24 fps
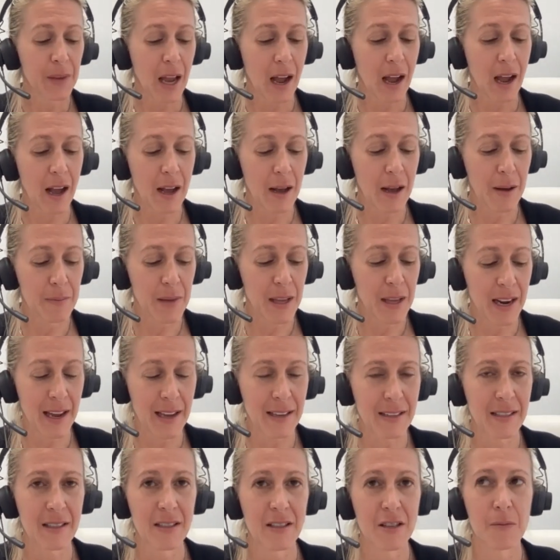um, it
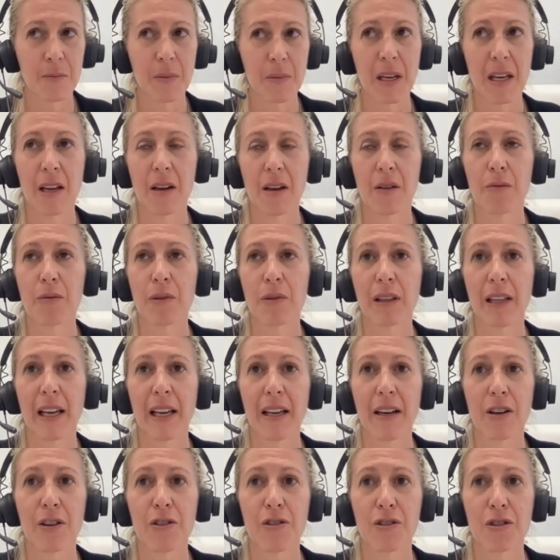has to be
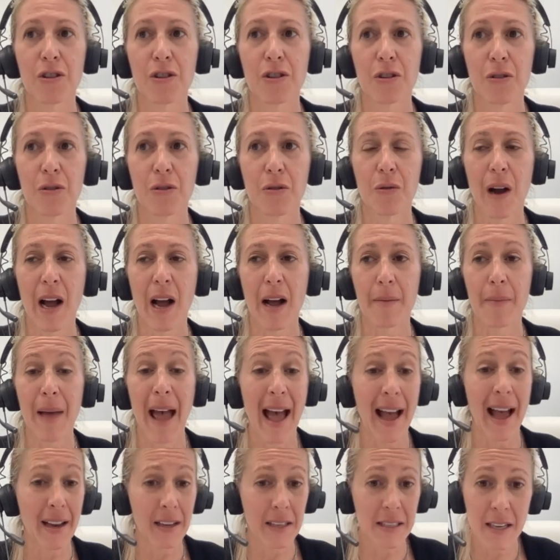related to um,
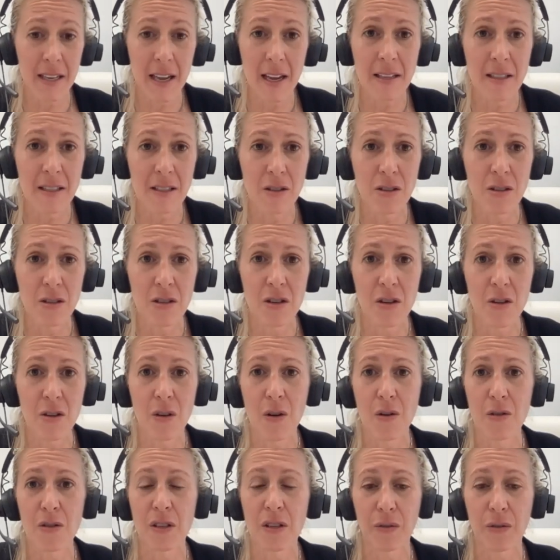access to
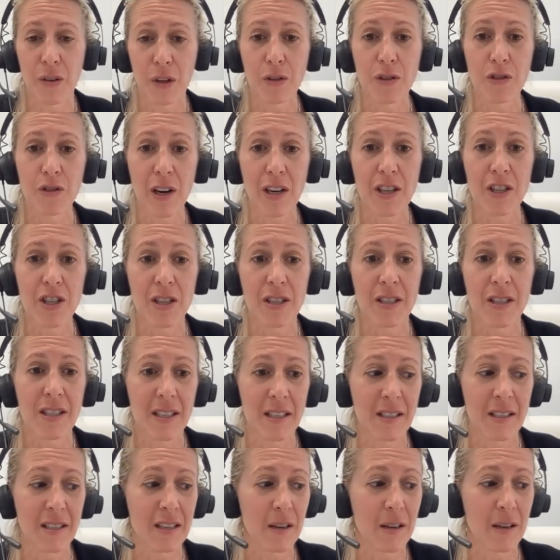those filtration
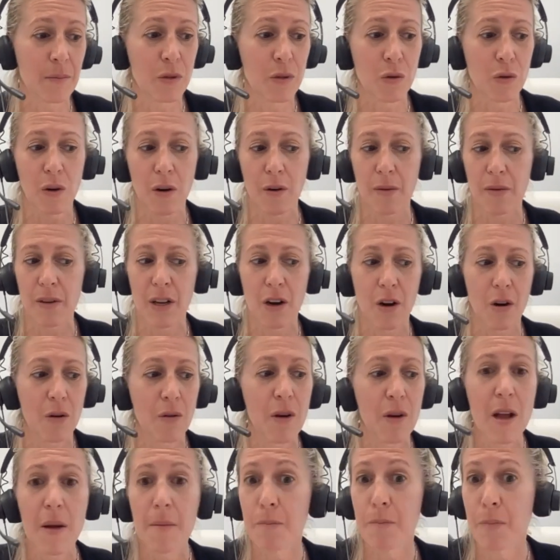systems or, you know,
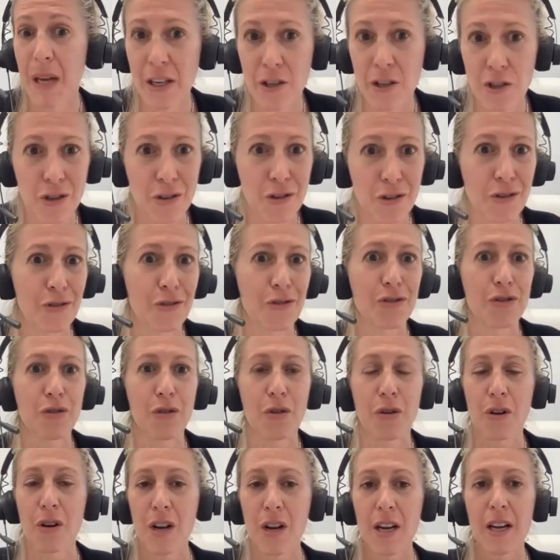pitchers
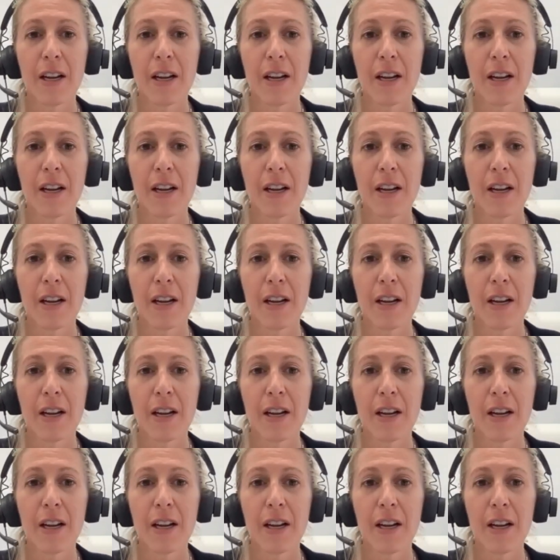or,